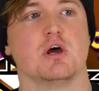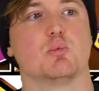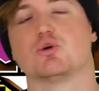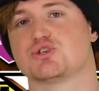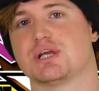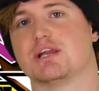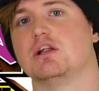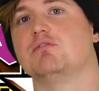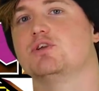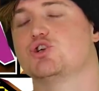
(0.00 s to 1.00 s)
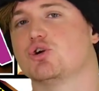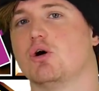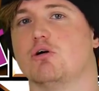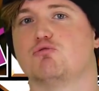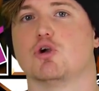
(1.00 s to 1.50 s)
We also get a lovely
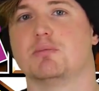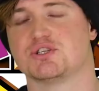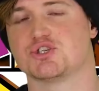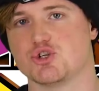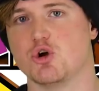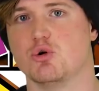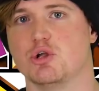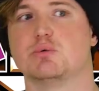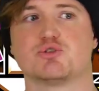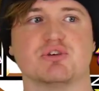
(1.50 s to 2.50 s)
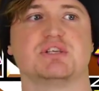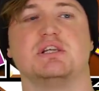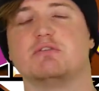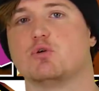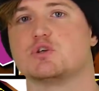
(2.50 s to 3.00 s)
shot of Robert Stone, who was
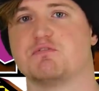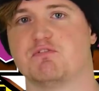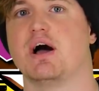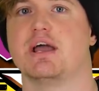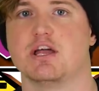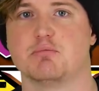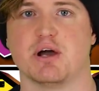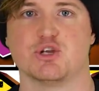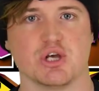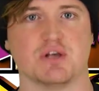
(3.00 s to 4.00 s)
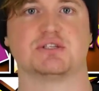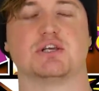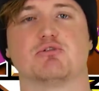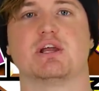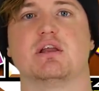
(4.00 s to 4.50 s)
recently, of course, fired by Chelsea
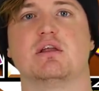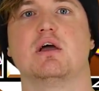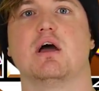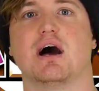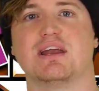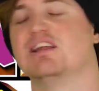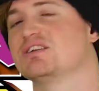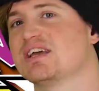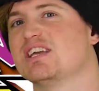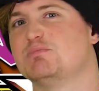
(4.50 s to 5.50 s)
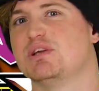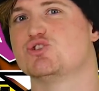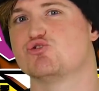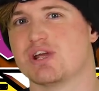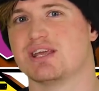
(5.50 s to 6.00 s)
Green, and he looks like he's been
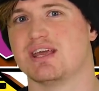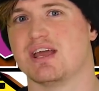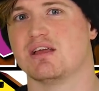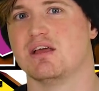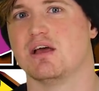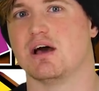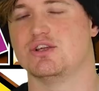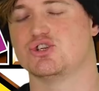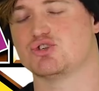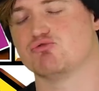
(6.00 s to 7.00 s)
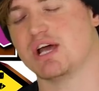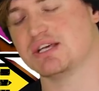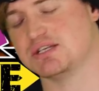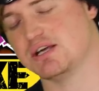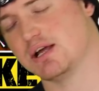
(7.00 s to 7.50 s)
drinking, and he's just
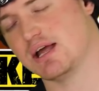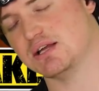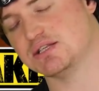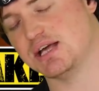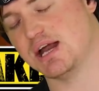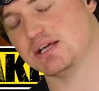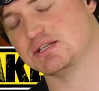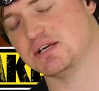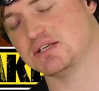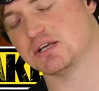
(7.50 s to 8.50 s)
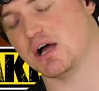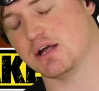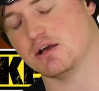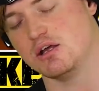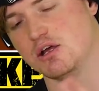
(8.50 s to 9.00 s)
resting against the NXT
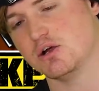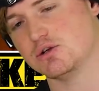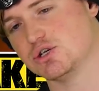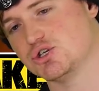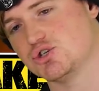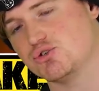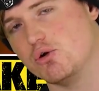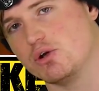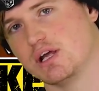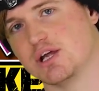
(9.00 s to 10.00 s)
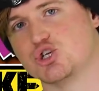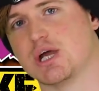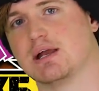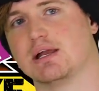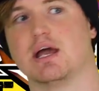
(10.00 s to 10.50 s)
sign, just stroking it
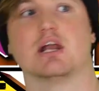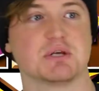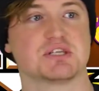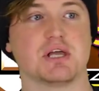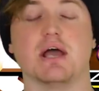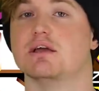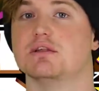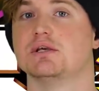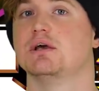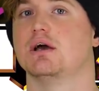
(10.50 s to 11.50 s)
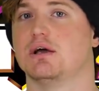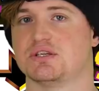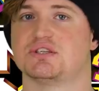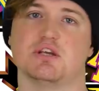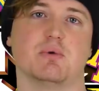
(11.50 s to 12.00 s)
gently. And I'm excited
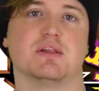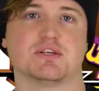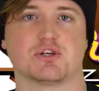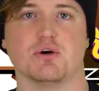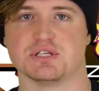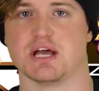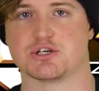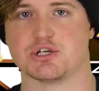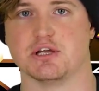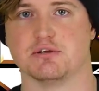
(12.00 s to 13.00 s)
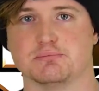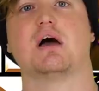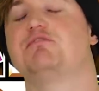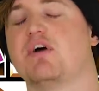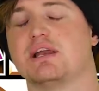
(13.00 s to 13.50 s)
to see where this goes, actually.
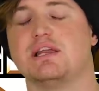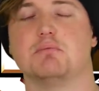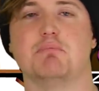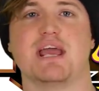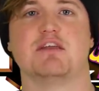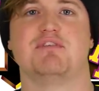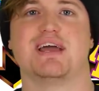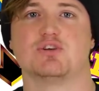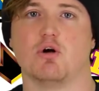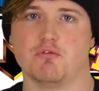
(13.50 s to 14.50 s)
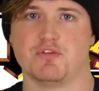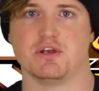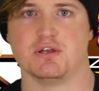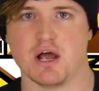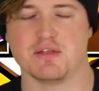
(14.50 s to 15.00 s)
And finally, the main event of the
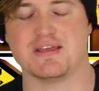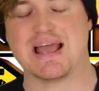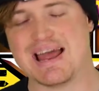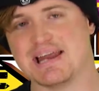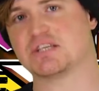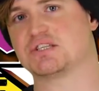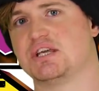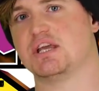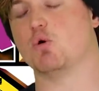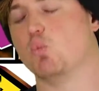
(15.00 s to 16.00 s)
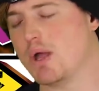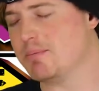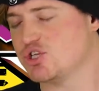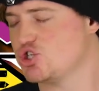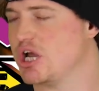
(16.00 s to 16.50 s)
night, the NXT
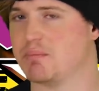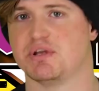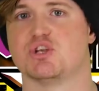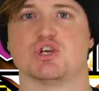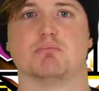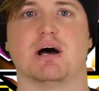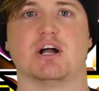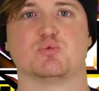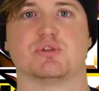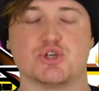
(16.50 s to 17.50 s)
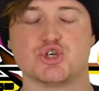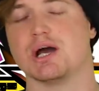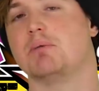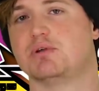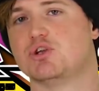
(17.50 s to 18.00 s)
Women's Championship match, with the
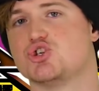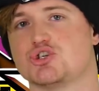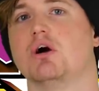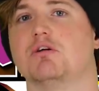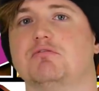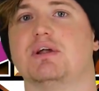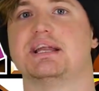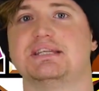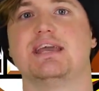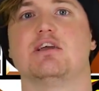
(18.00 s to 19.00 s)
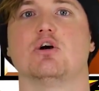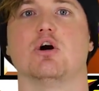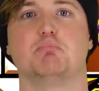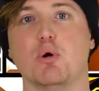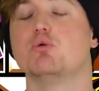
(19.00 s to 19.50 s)
champion Charlotte Flair taking
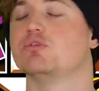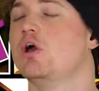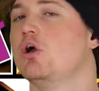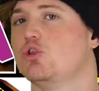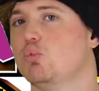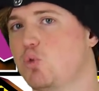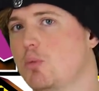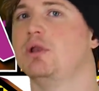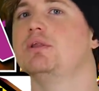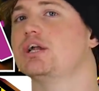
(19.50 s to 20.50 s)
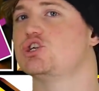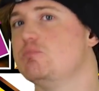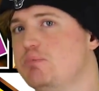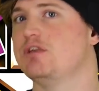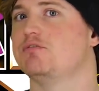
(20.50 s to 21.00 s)
on both the woman that she
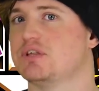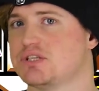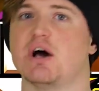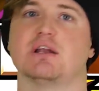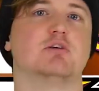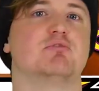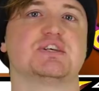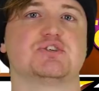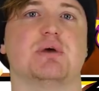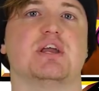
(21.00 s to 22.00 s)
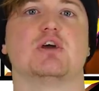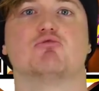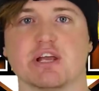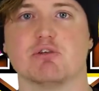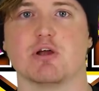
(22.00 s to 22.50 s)
beat for the title at
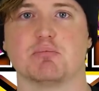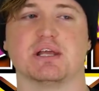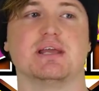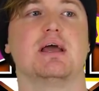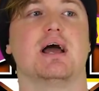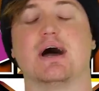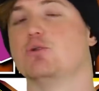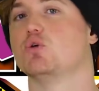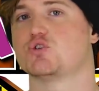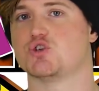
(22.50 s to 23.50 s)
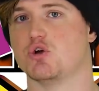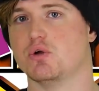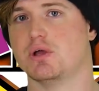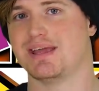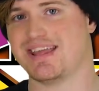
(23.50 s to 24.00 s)
WrestleMania, Rhea Ripley, and
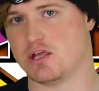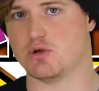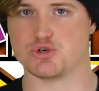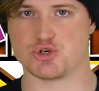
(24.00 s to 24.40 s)
also Io